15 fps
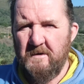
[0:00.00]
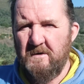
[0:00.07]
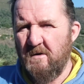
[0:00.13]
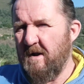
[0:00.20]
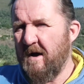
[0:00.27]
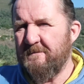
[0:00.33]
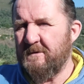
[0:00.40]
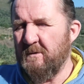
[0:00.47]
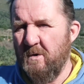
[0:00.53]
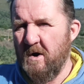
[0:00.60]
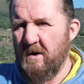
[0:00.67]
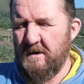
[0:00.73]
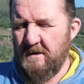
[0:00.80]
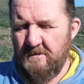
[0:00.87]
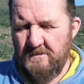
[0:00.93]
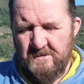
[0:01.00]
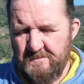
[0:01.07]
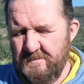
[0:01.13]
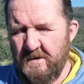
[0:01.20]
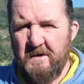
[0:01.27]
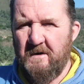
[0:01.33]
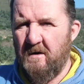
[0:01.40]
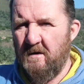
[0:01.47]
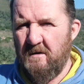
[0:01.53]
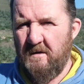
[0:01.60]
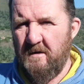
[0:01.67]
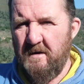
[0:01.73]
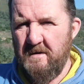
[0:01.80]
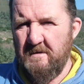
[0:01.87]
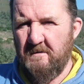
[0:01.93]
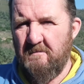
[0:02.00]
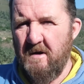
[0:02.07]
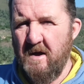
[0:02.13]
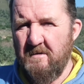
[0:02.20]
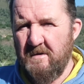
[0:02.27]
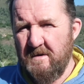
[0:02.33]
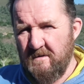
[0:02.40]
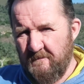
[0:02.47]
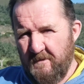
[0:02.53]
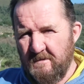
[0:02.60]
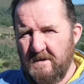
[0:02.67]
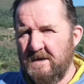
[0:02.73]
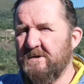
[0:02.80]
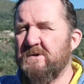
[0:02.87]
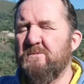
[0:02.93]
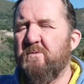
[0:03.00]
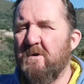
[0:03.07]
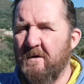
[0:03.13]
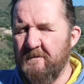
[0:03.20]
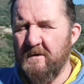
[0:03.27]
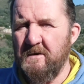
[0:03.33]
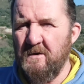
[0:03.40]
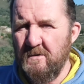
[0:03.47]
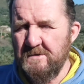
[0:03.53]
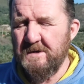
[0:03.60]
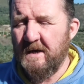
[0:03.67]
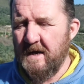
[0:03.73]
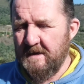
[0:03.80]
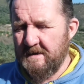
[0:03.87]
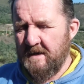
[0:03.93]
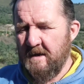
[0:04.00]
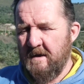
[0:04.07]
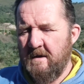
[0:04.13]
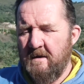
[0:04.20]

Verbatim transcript: You don't have to work it. You just put it in the ground in your foundations wherever you're using it.